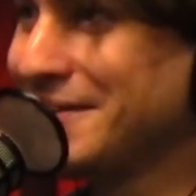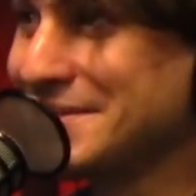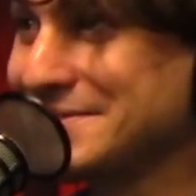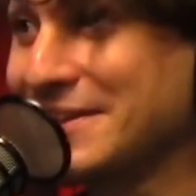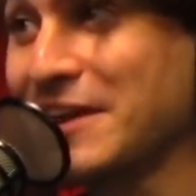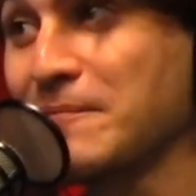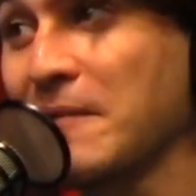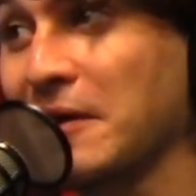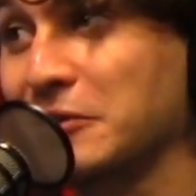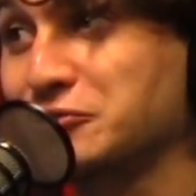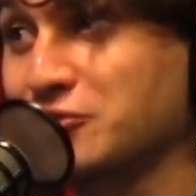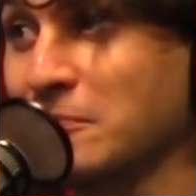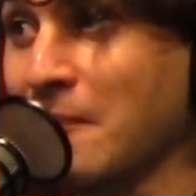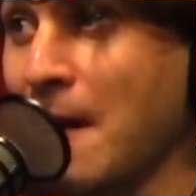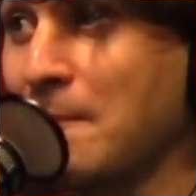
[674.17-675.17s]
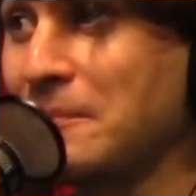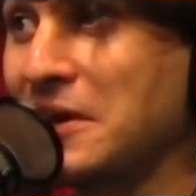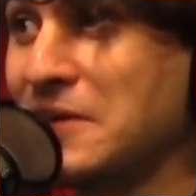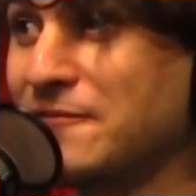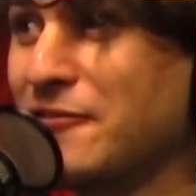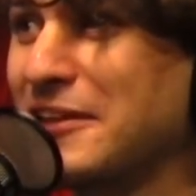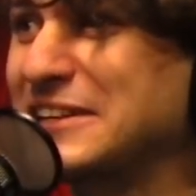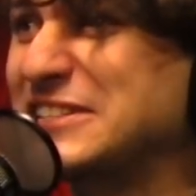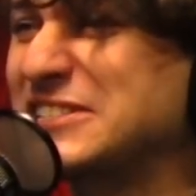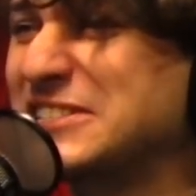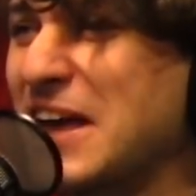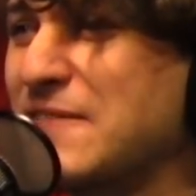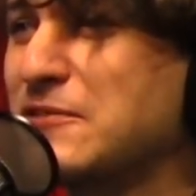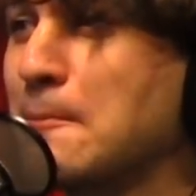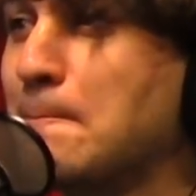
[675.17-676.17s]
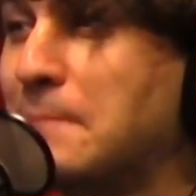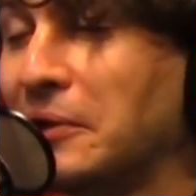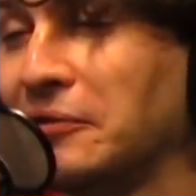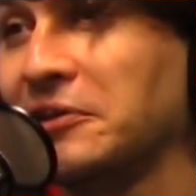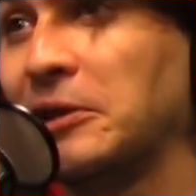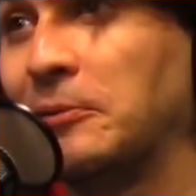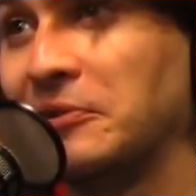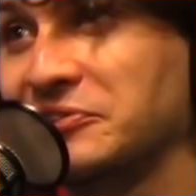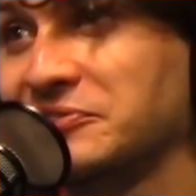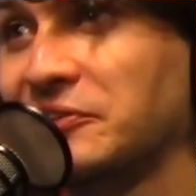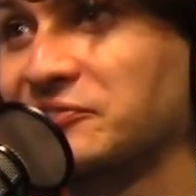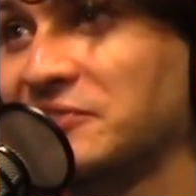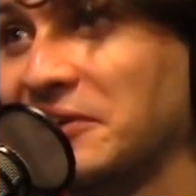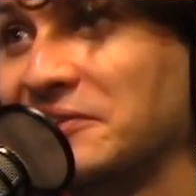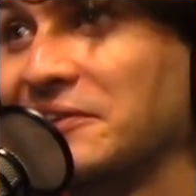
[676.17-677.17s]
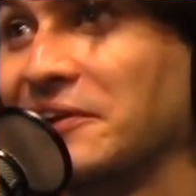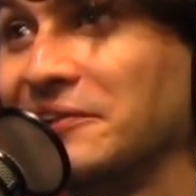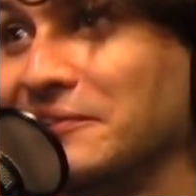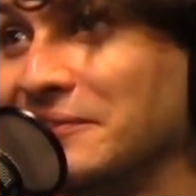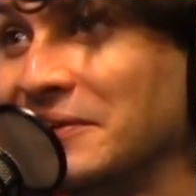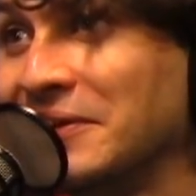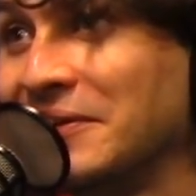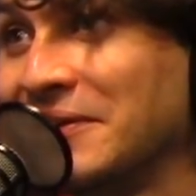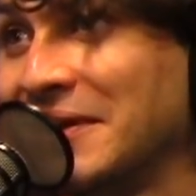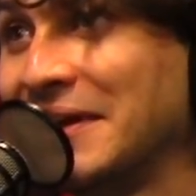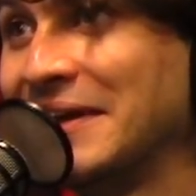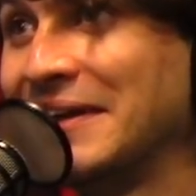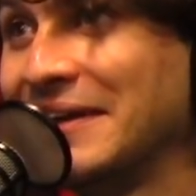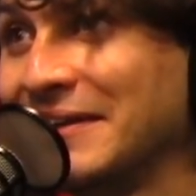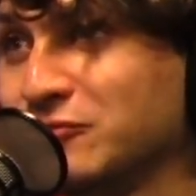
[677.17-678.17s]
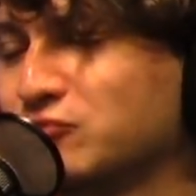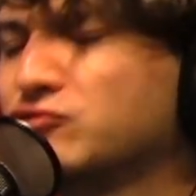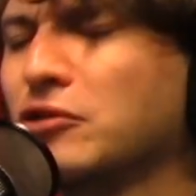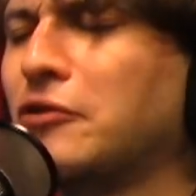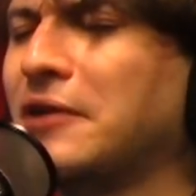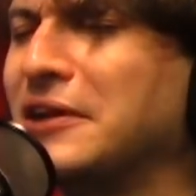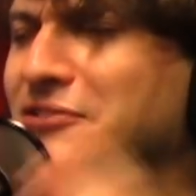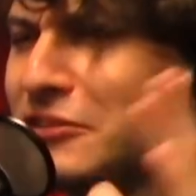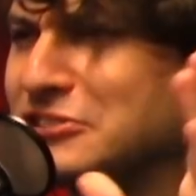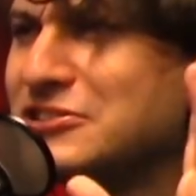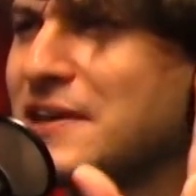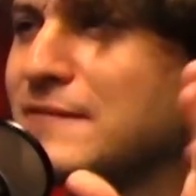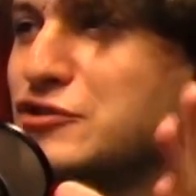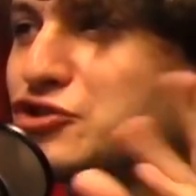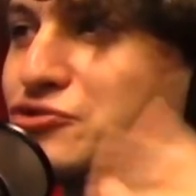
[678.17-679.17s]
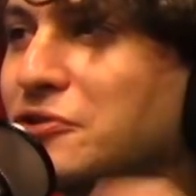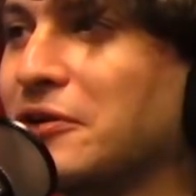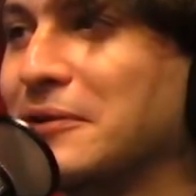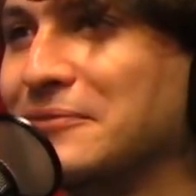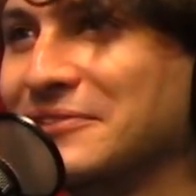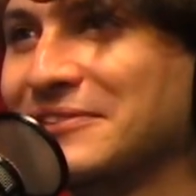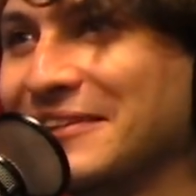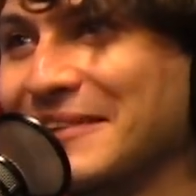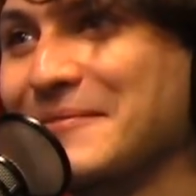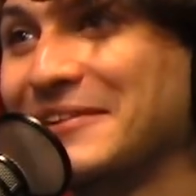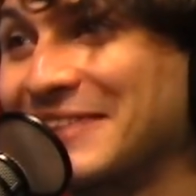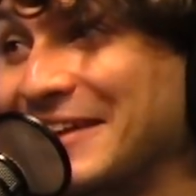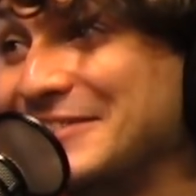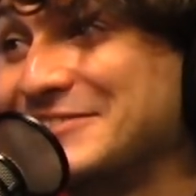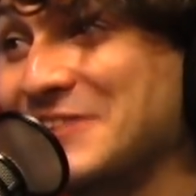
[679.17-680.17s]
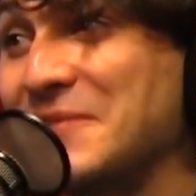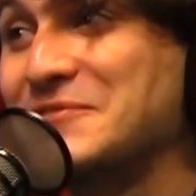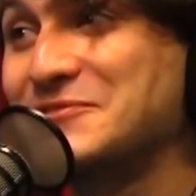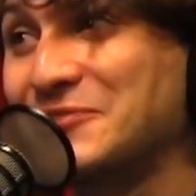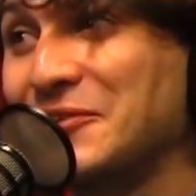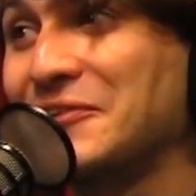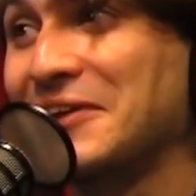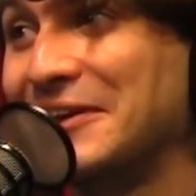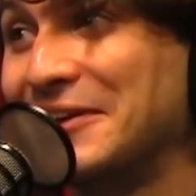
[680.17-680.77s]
Think about it. Trump might be in for like $7 billion when this is all said and done. Seven trillion. Think about that. $7 trillion.